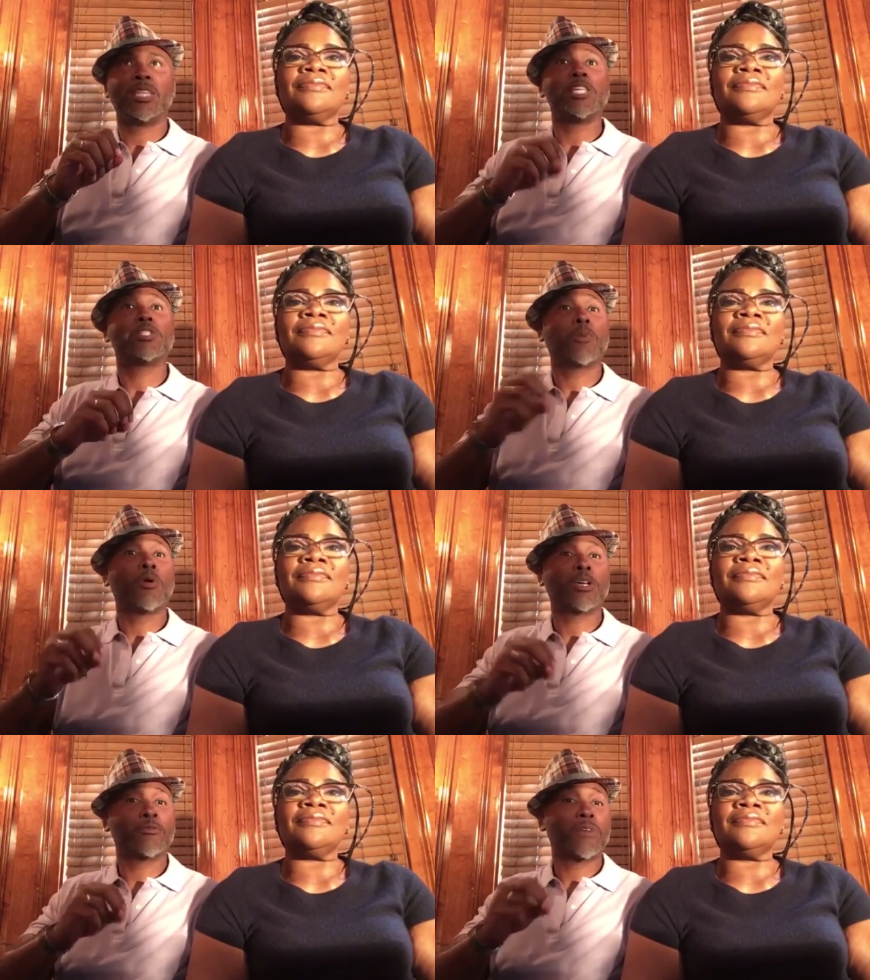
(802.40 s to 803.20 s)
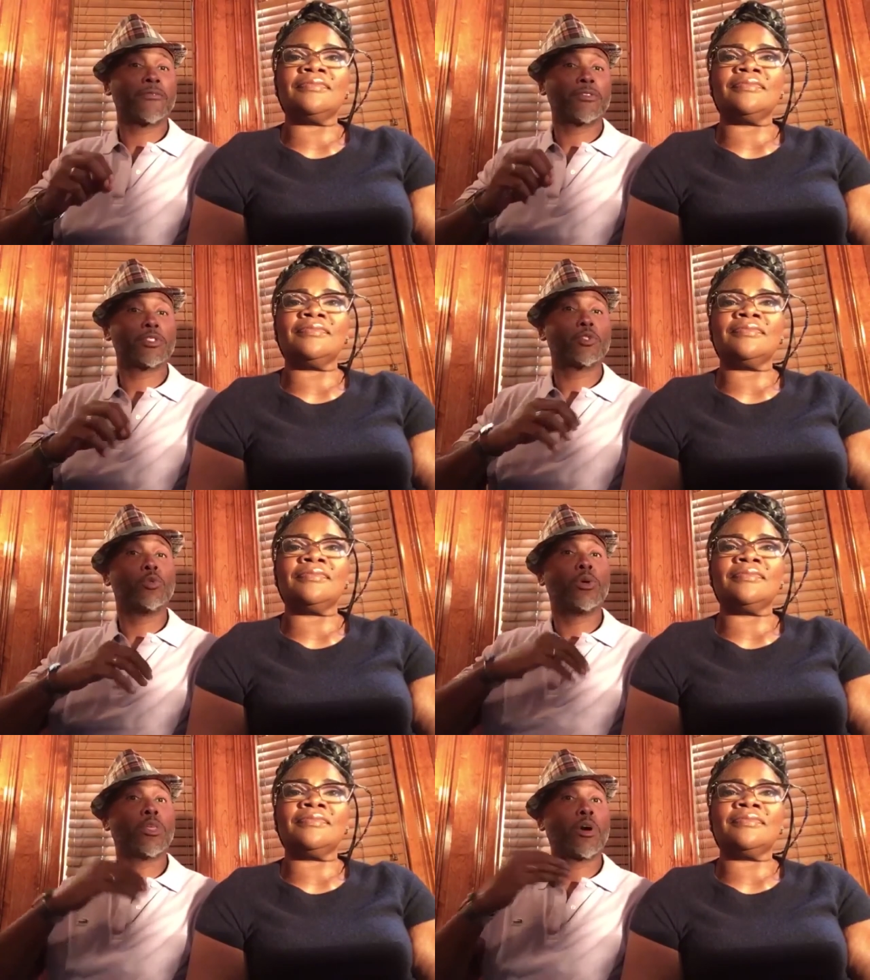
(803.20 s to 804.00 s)
Speaker 1: They spoke in reference
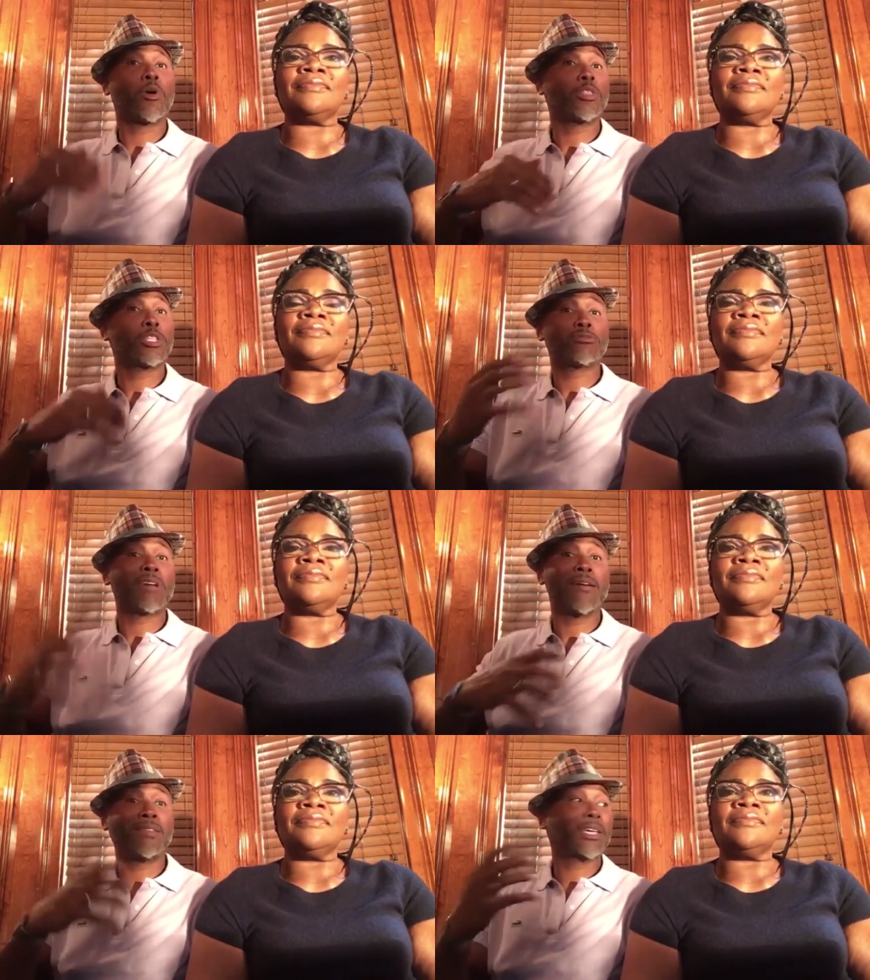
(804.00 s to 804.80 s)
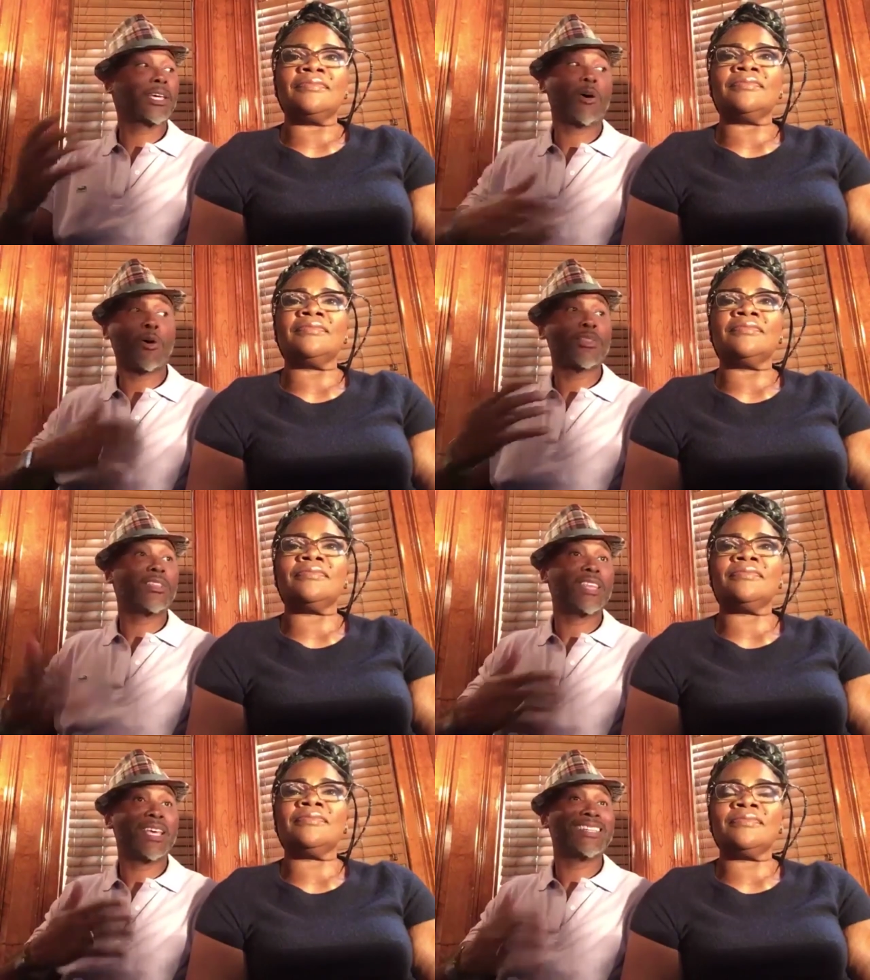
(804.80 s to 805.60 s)
to, with all the traveling and all
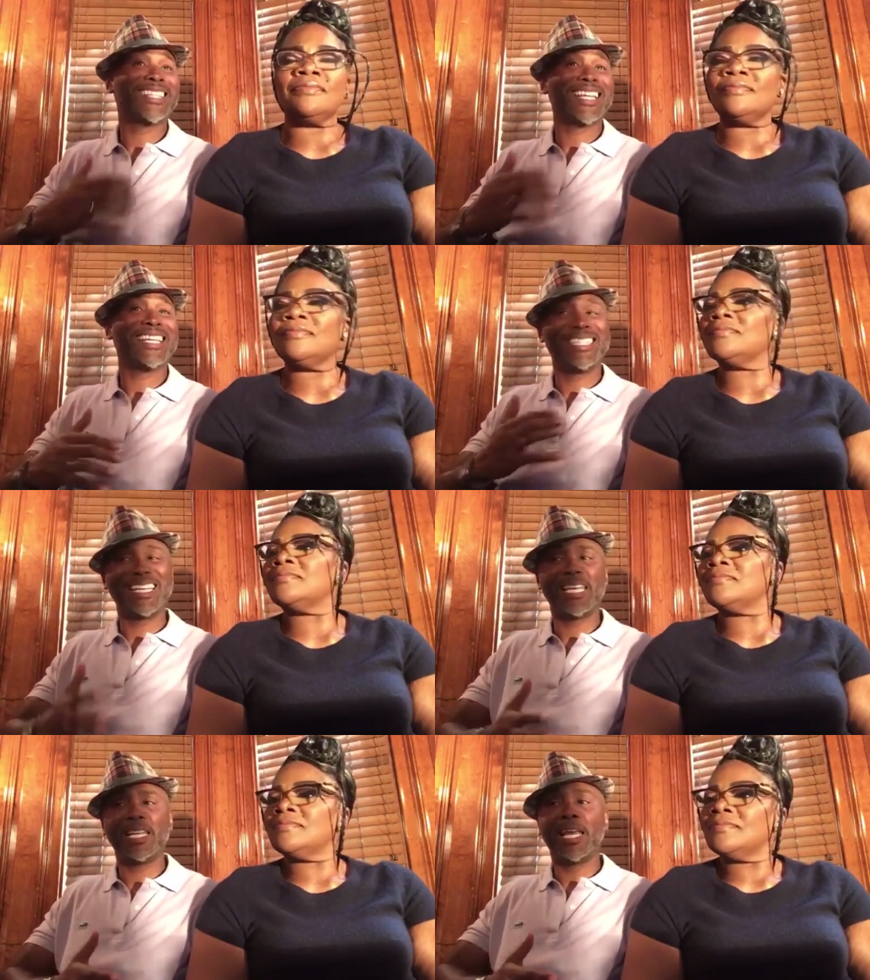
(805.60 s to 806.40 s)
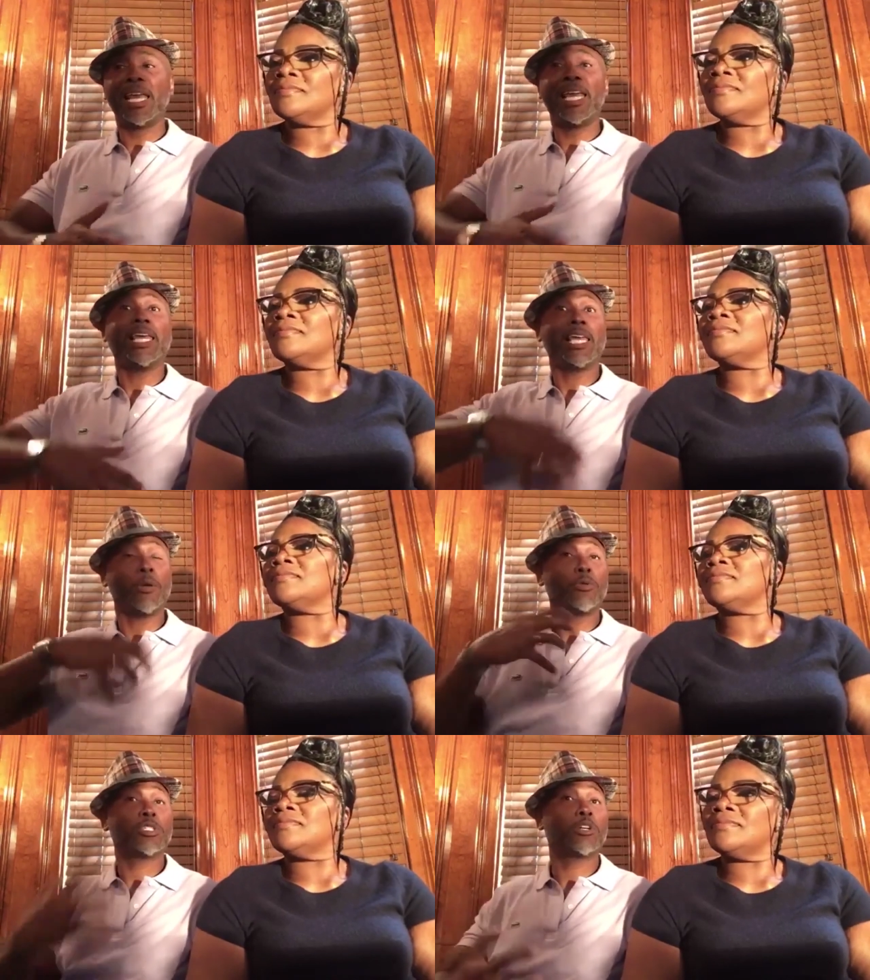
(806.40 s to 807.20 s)
the things that he did,
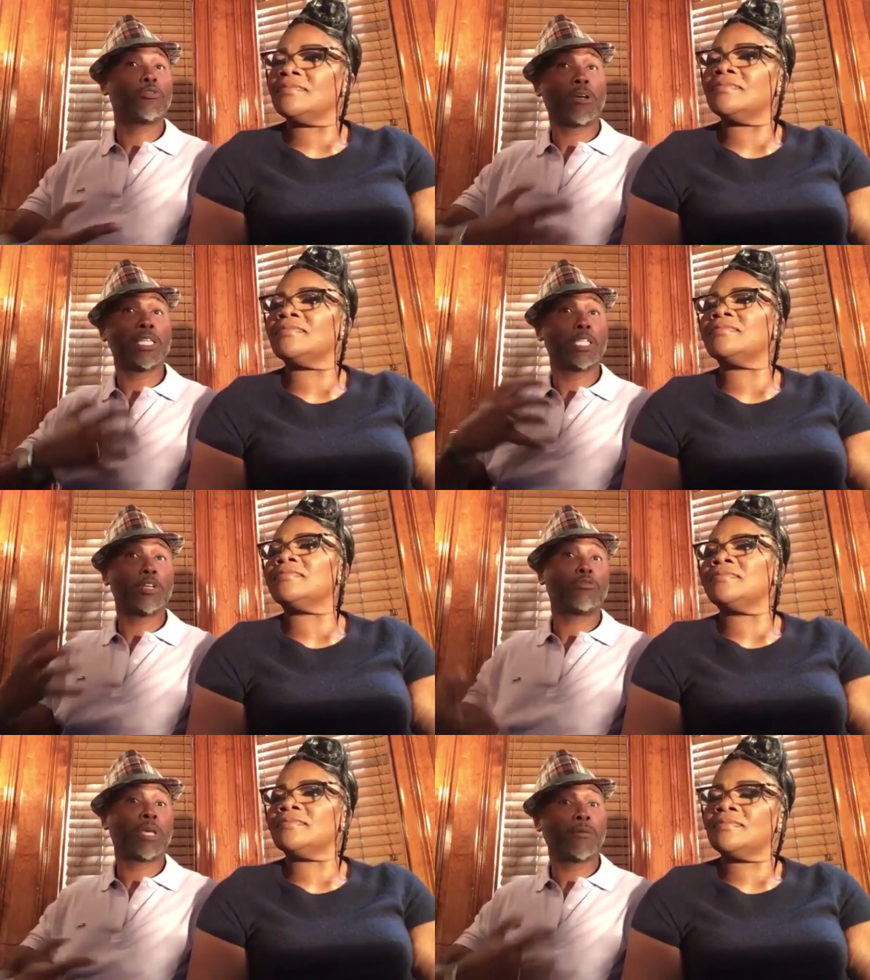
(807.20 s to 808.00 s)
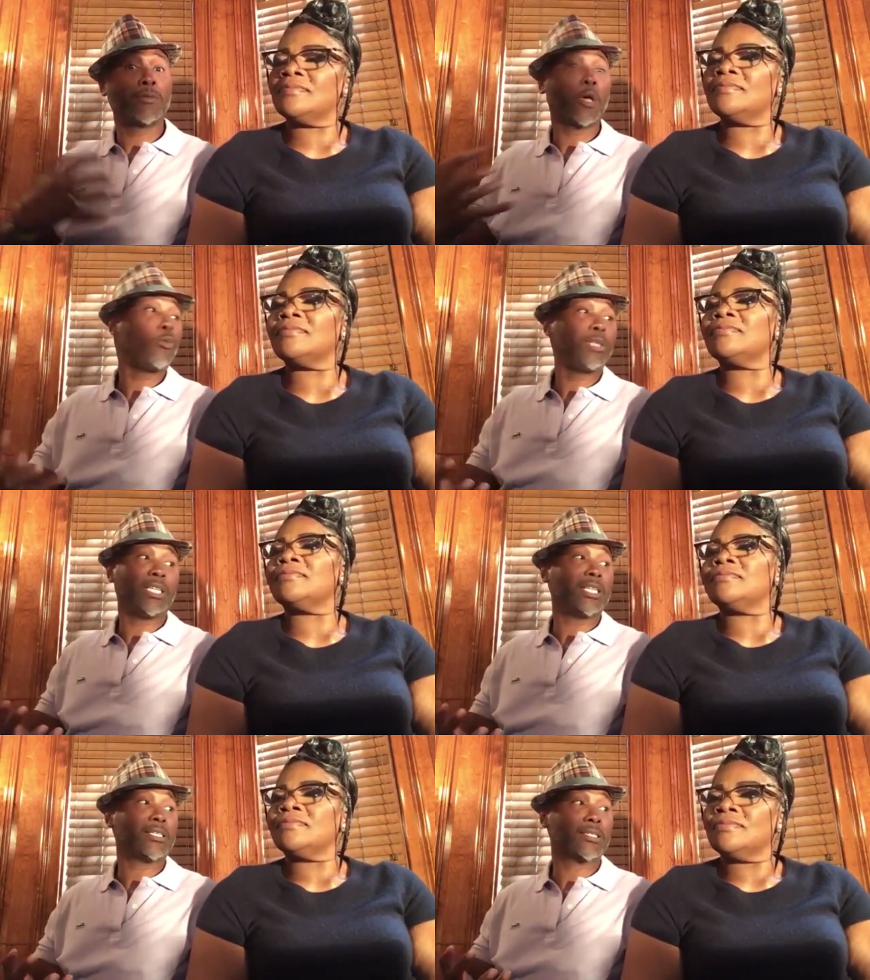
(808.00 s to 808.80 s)
it was a great degree of
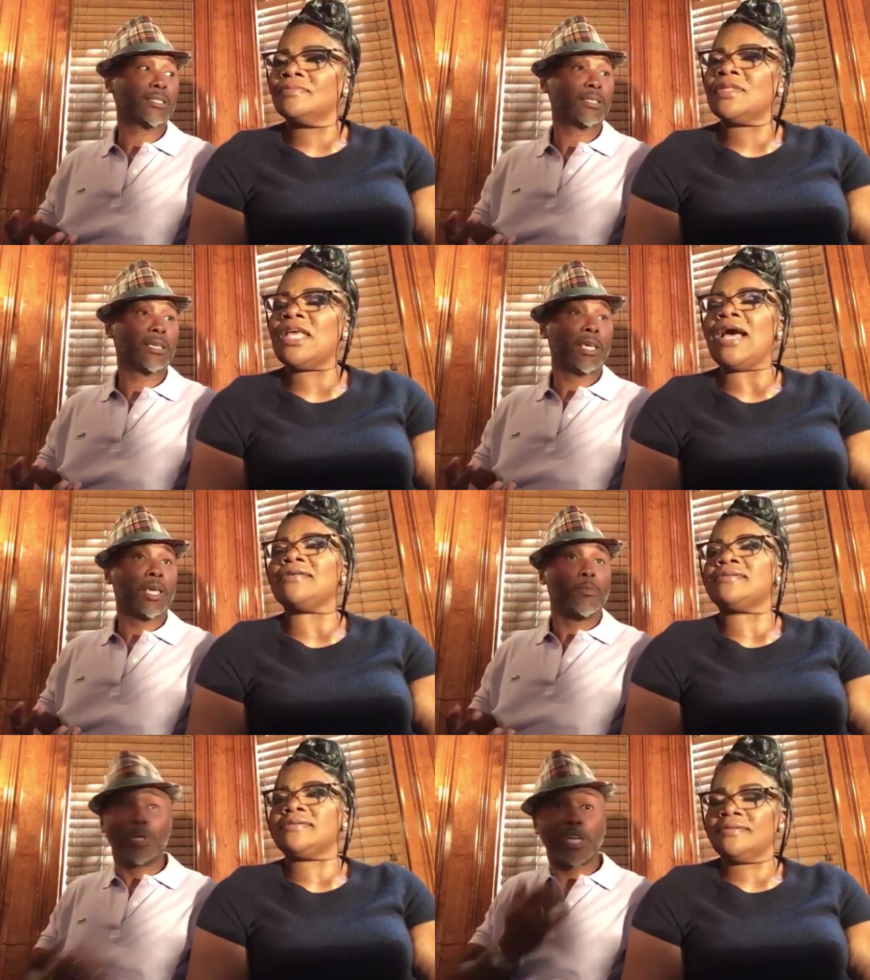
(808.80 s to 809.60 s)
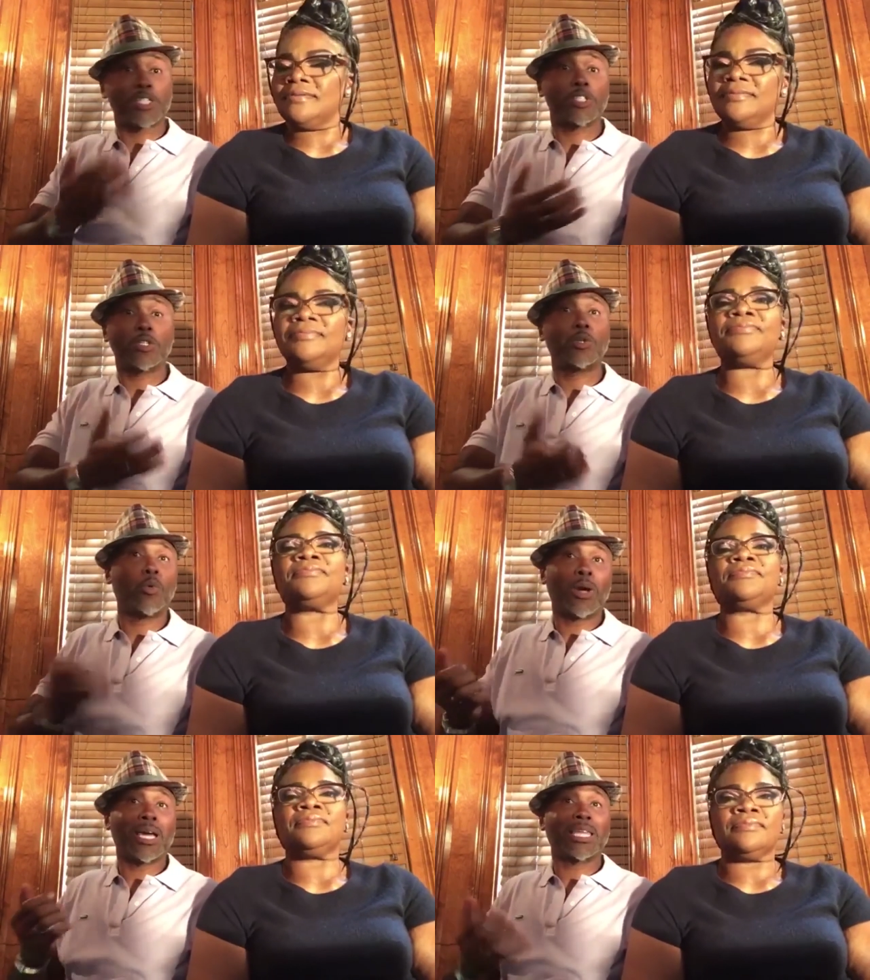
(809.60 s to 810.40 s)
loneliness. Yes. Because you're
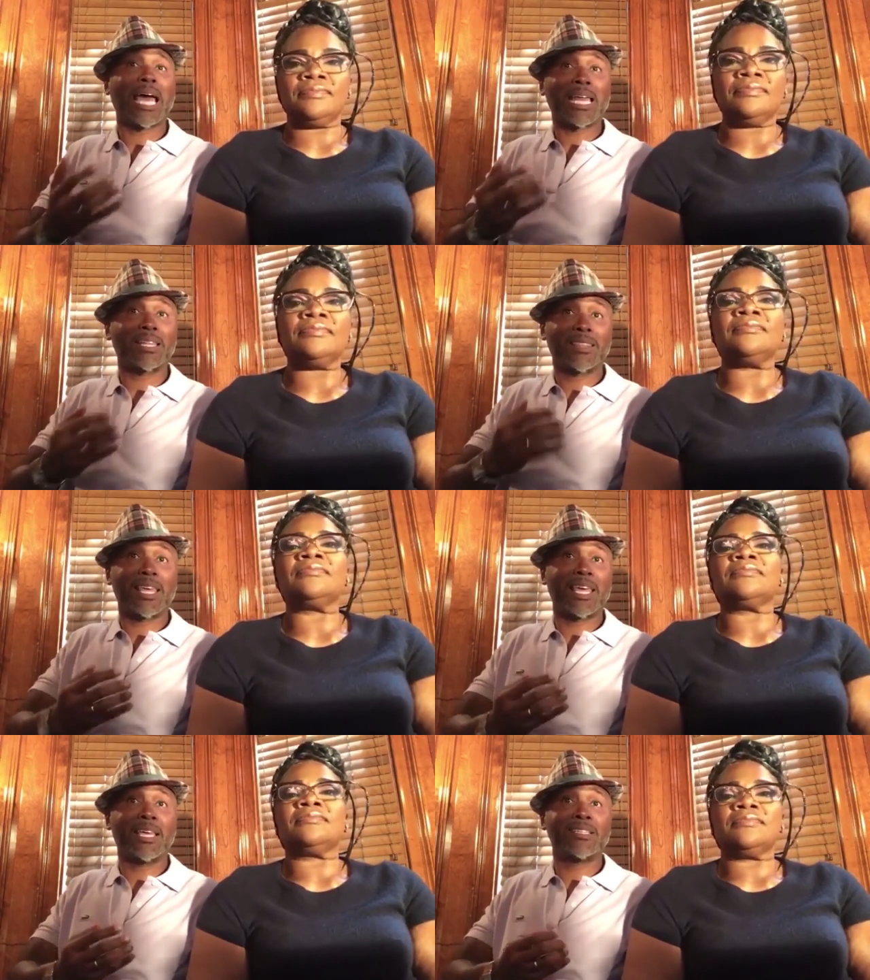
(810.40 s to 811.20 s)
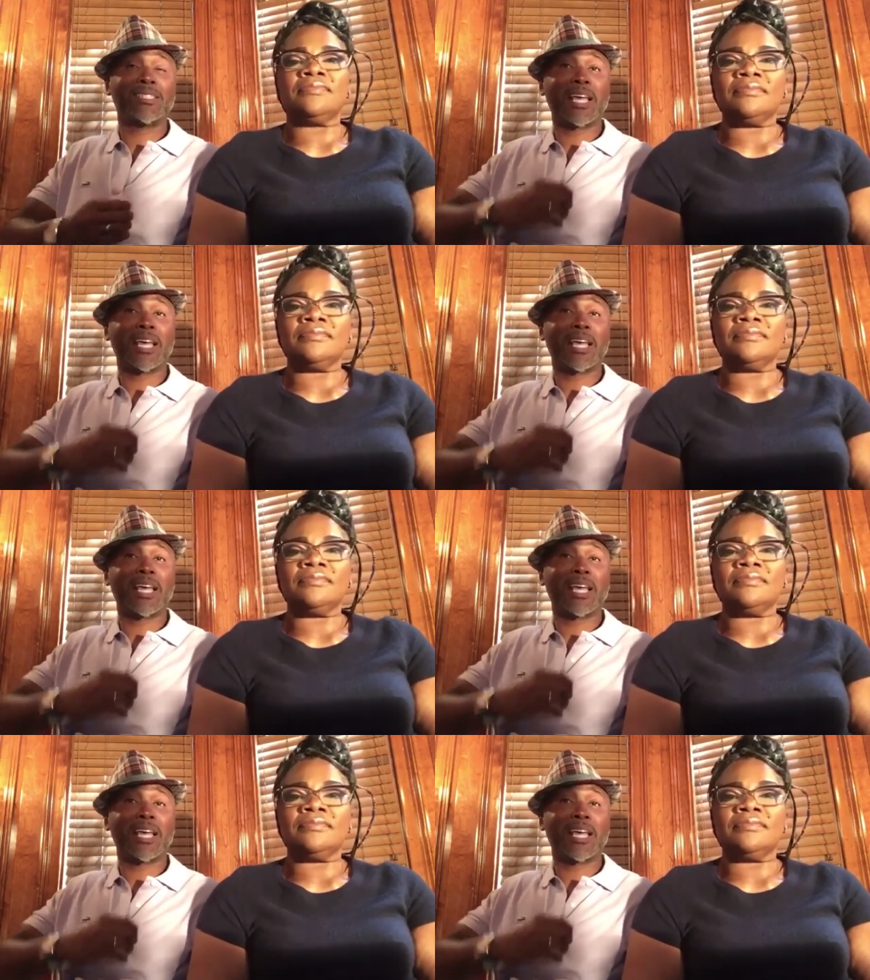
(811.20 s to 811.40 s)
doing a lot of things